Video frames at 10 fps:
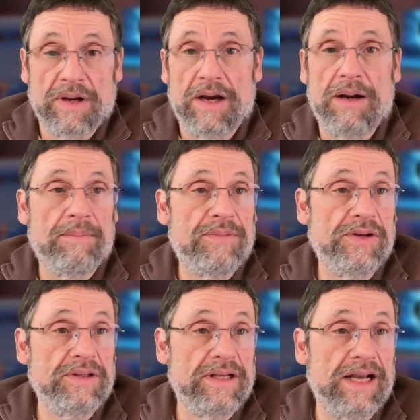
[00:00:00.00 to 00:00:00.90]

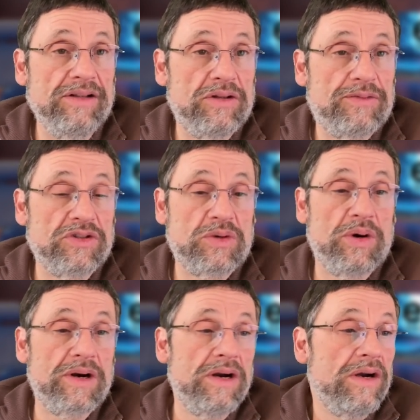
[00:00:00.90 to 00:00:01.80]
The end of the first
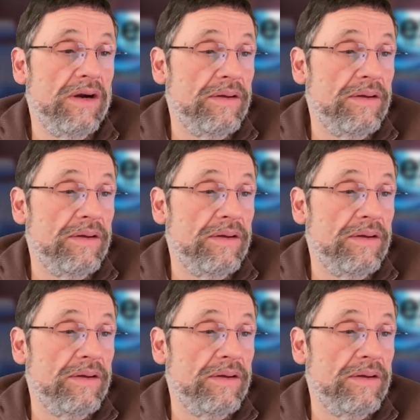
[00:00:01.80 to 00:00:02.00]
quarter,